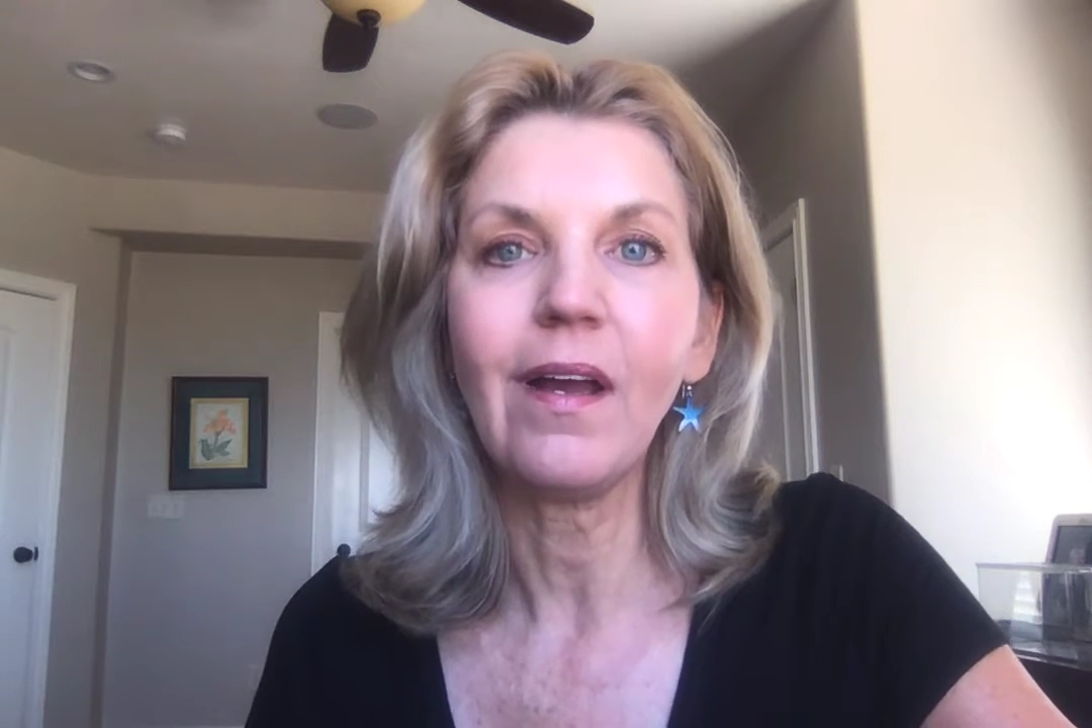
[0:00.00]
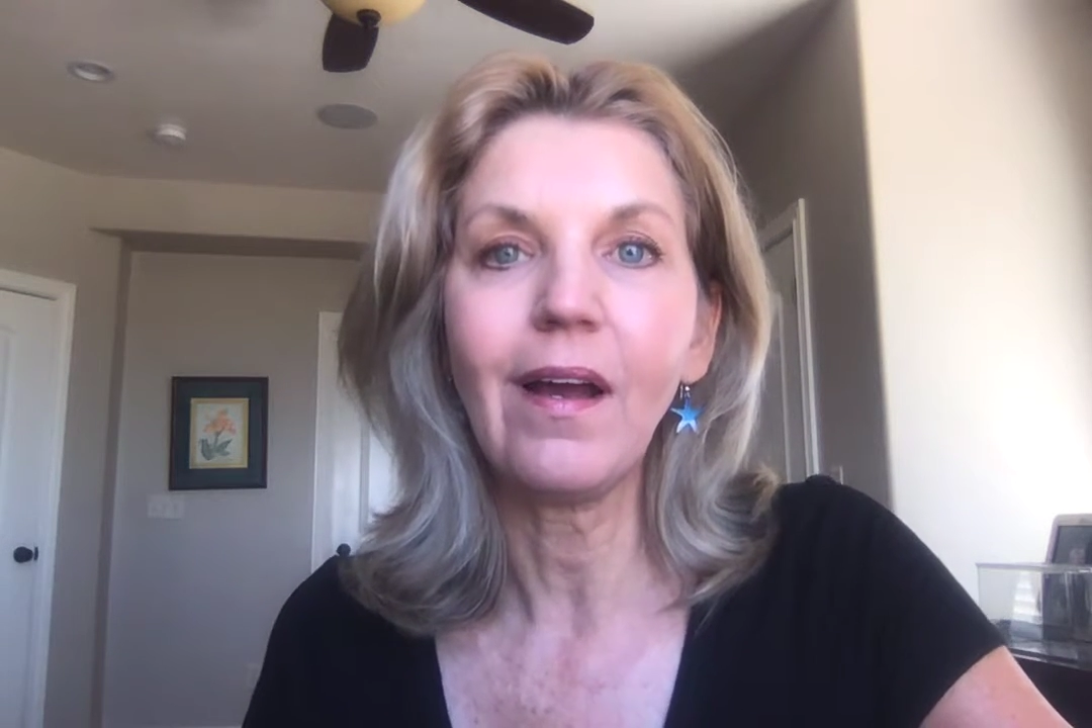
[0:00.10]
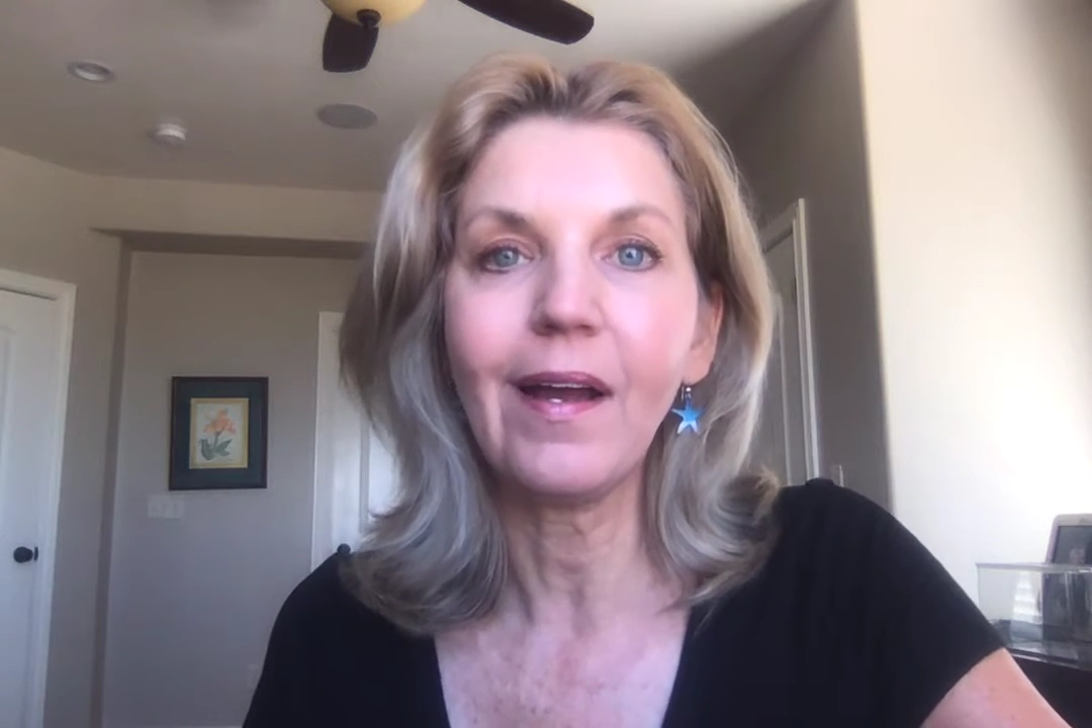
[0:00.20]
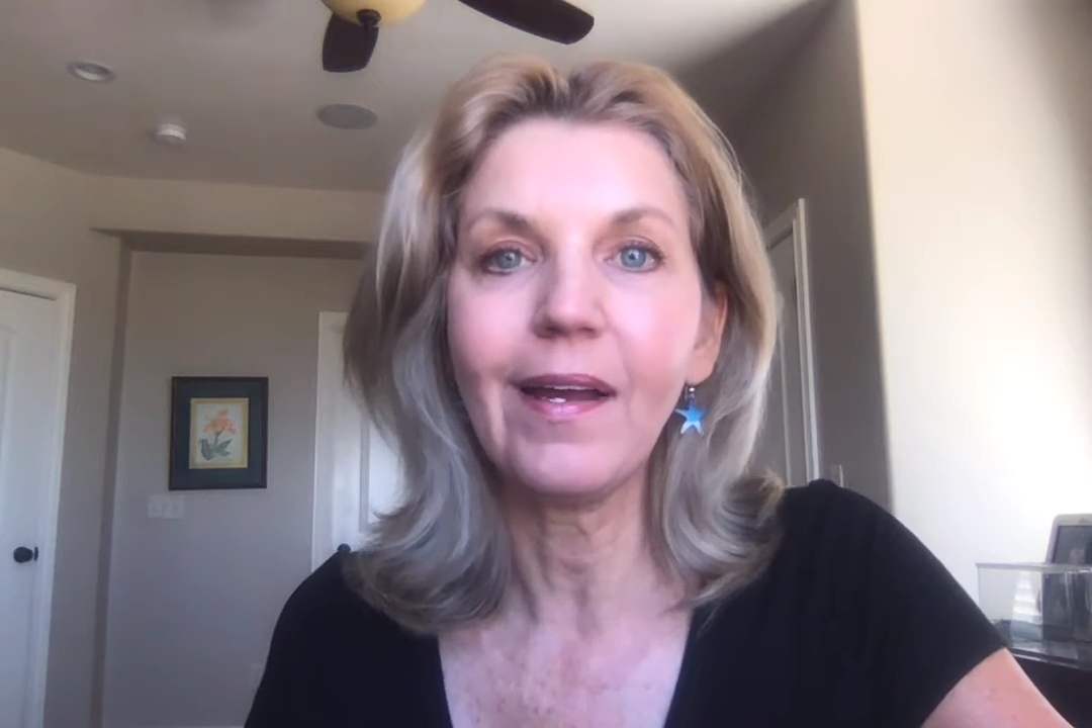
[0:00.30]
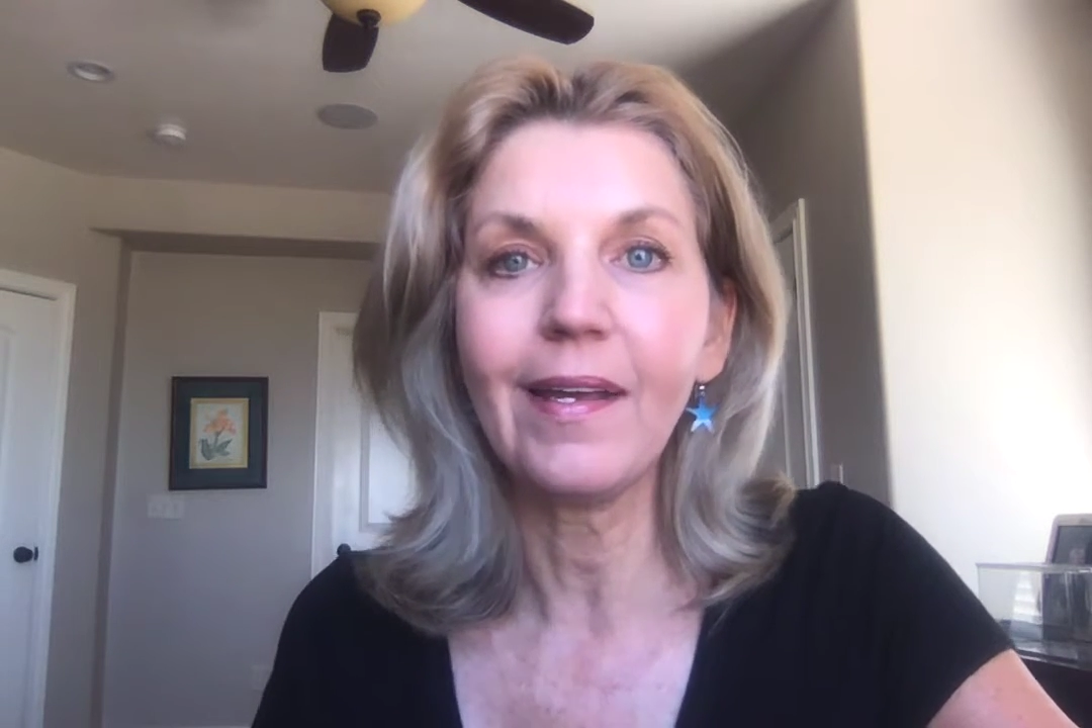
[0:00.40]

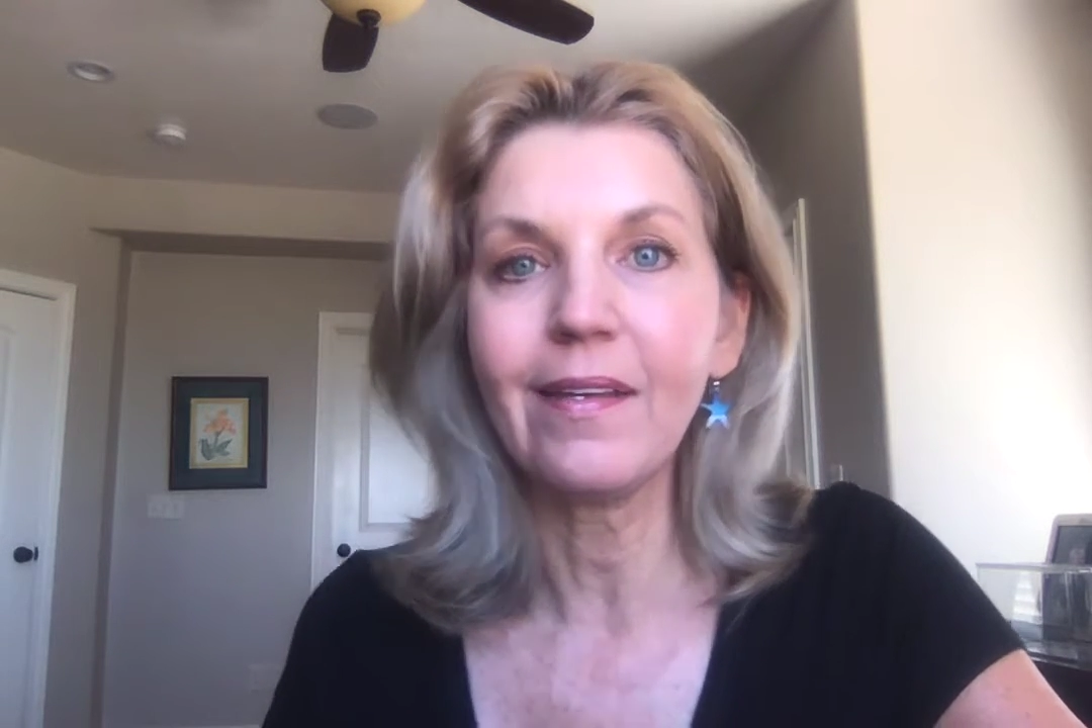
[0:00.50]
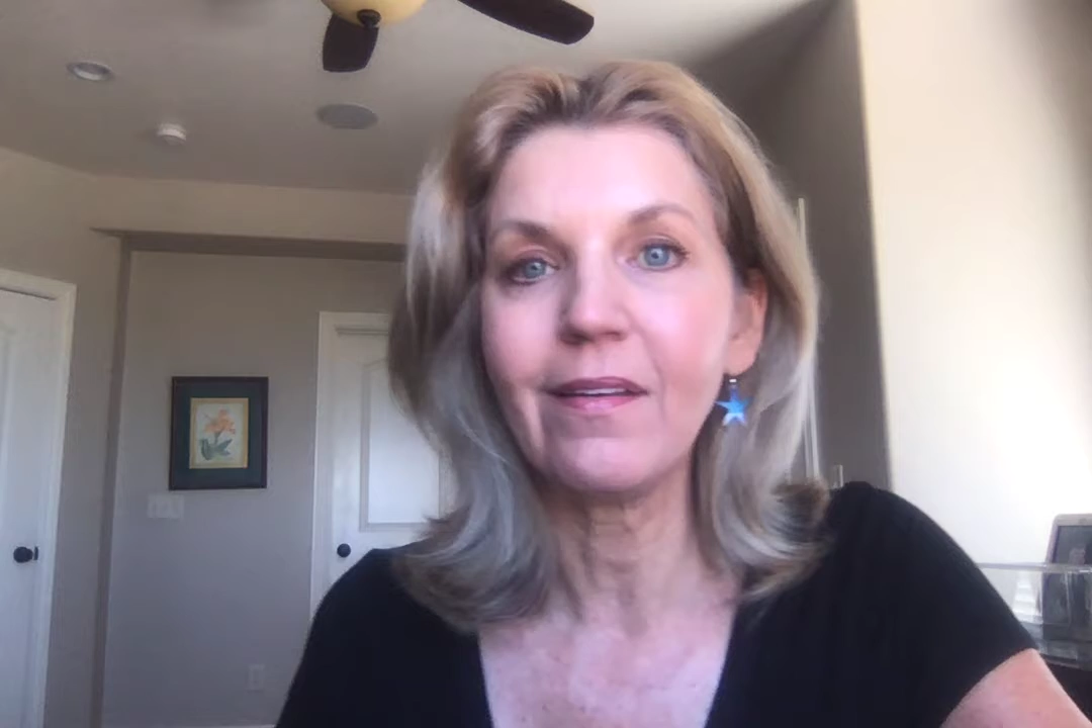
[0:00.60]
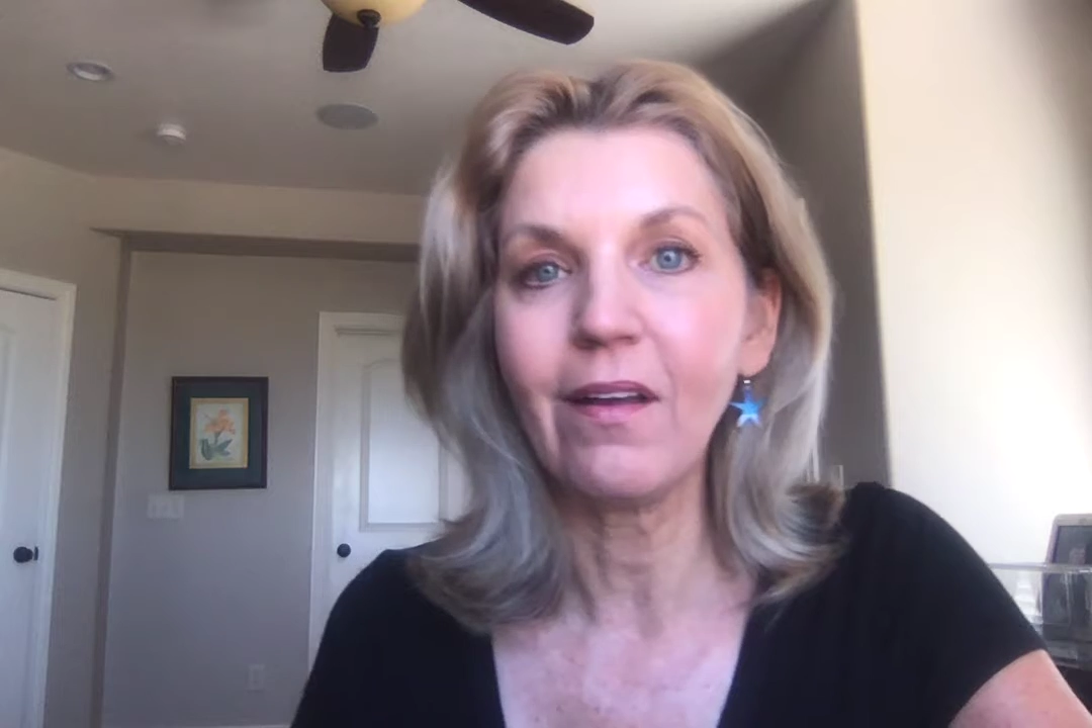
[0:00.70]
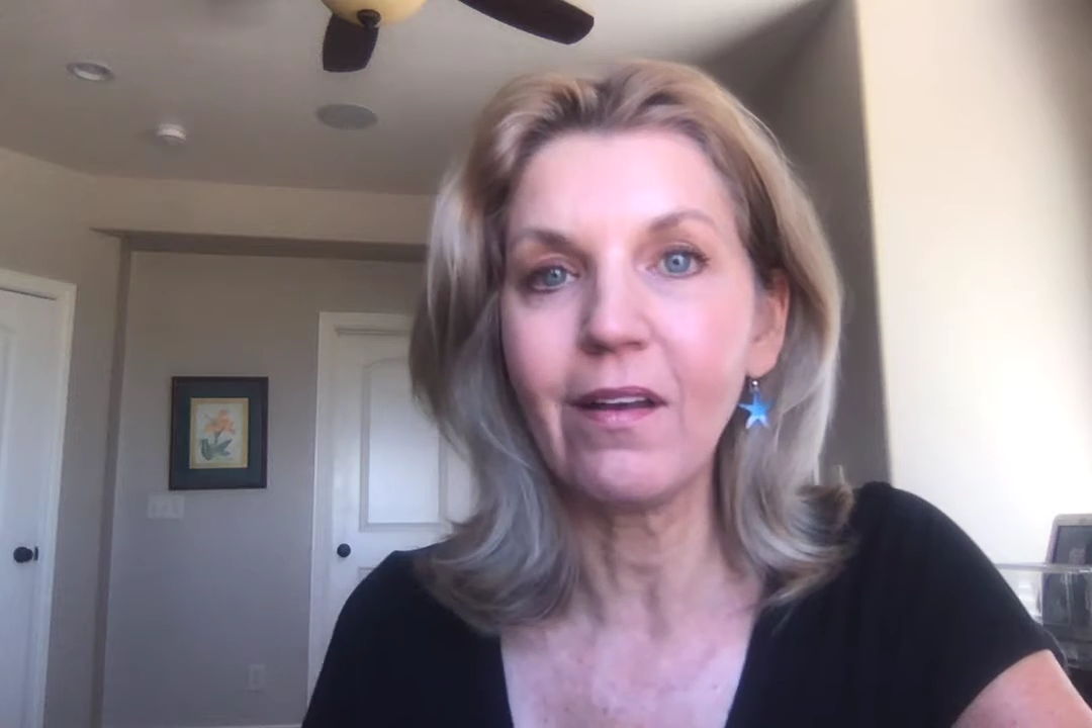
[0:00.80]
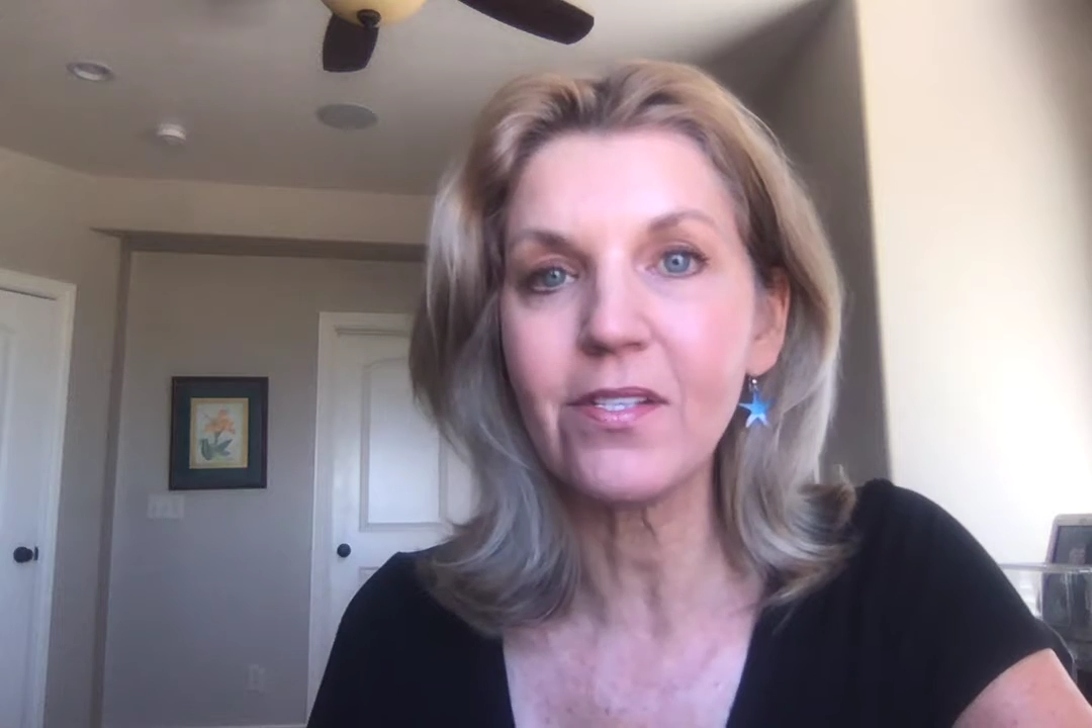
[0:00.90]
I
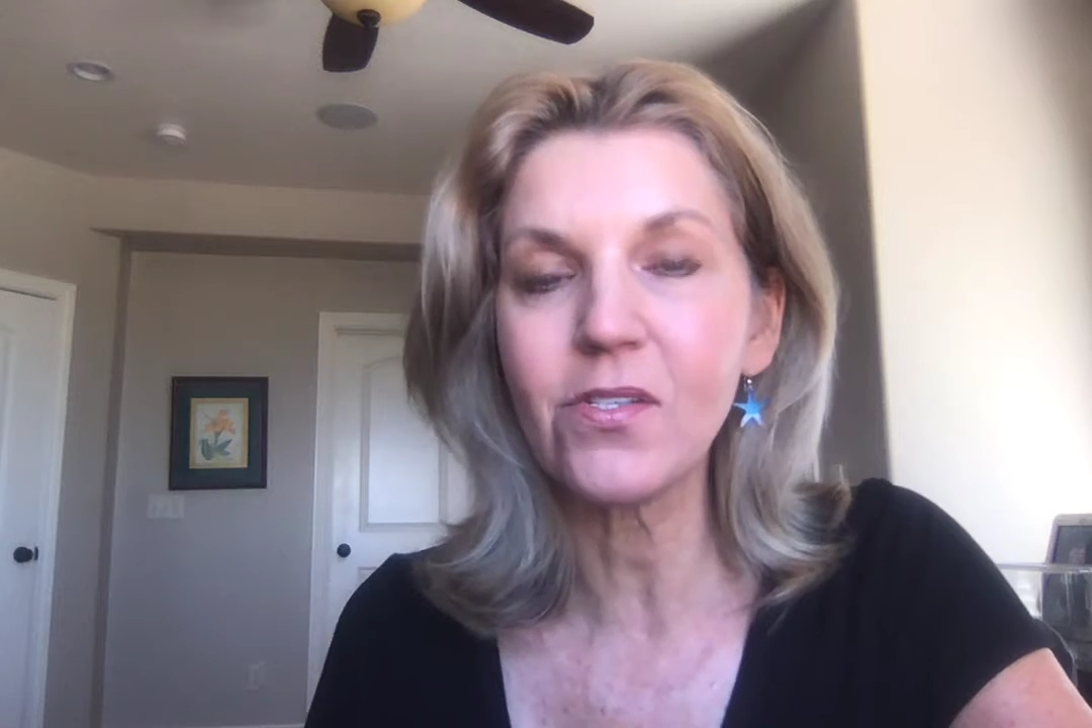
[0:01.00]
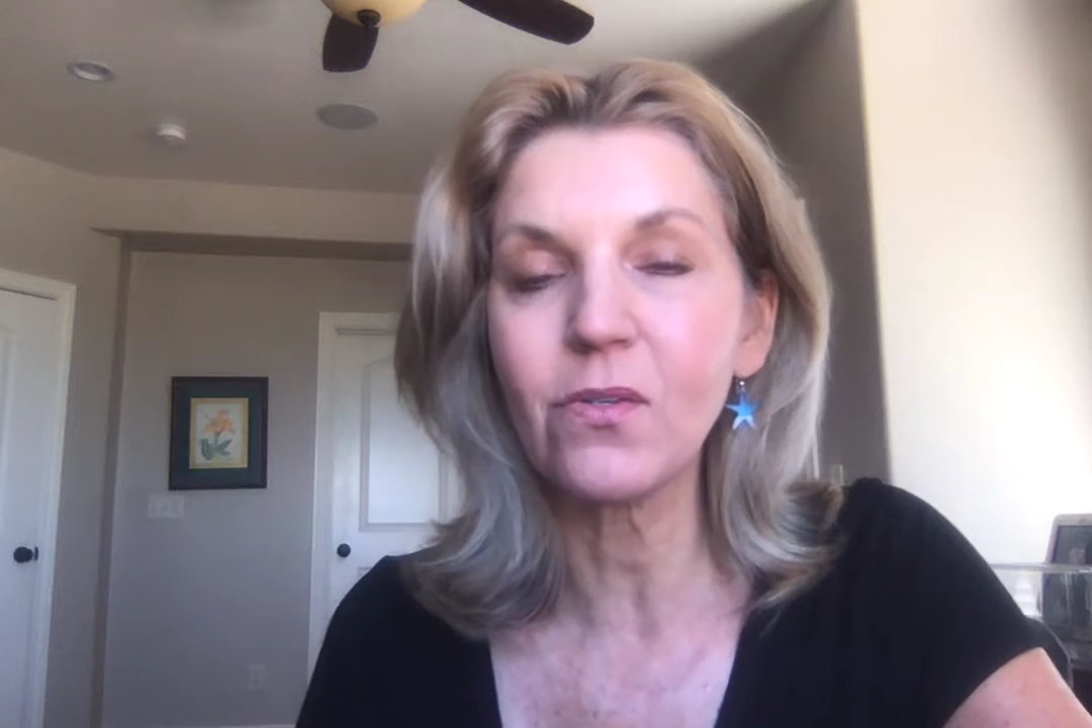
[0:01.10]
also